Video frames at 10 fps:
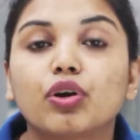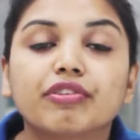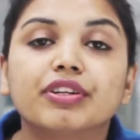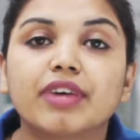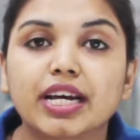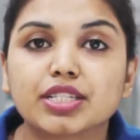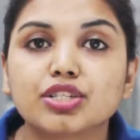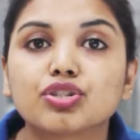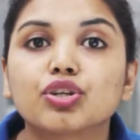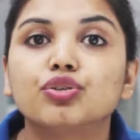you a lot of
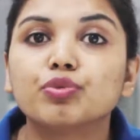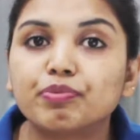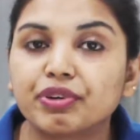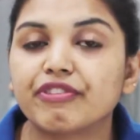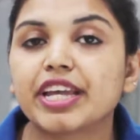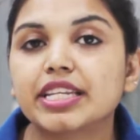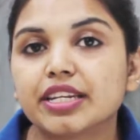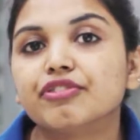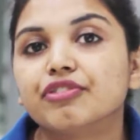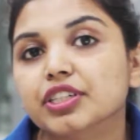advices to
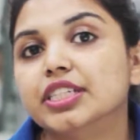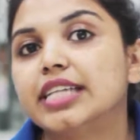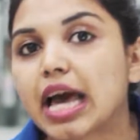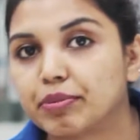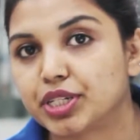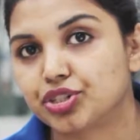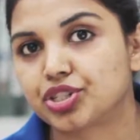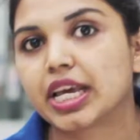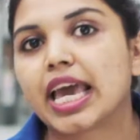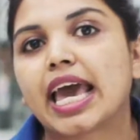prevent any further
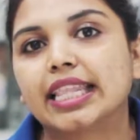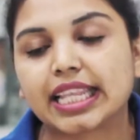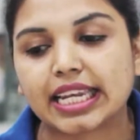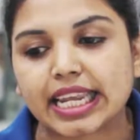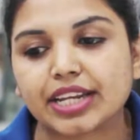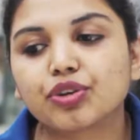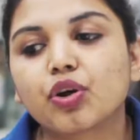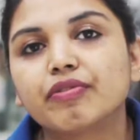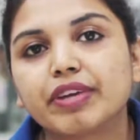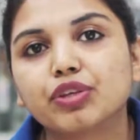damage. And then
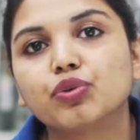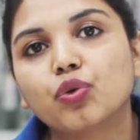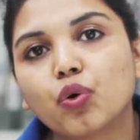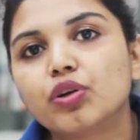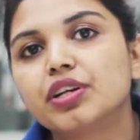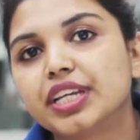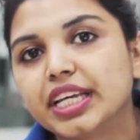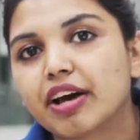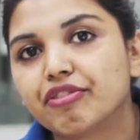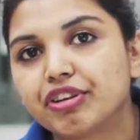later on, when you go on a
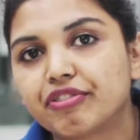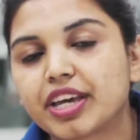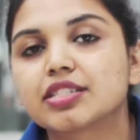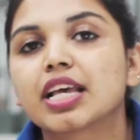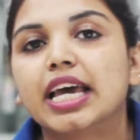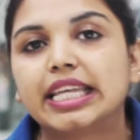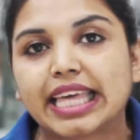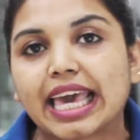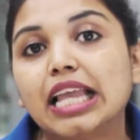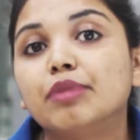recovery phase,
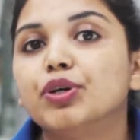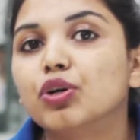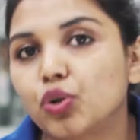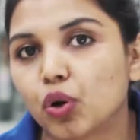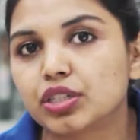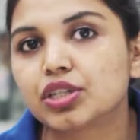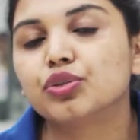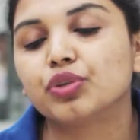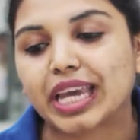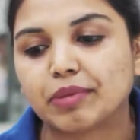they help you a lot
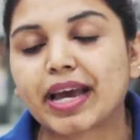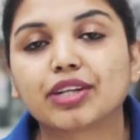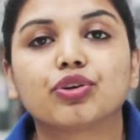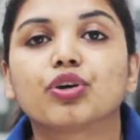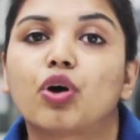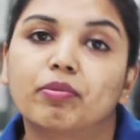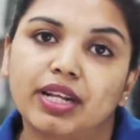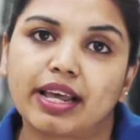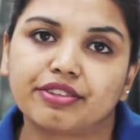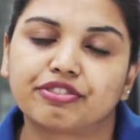to get back to your
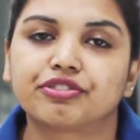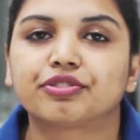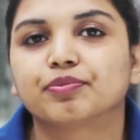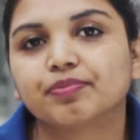normal life.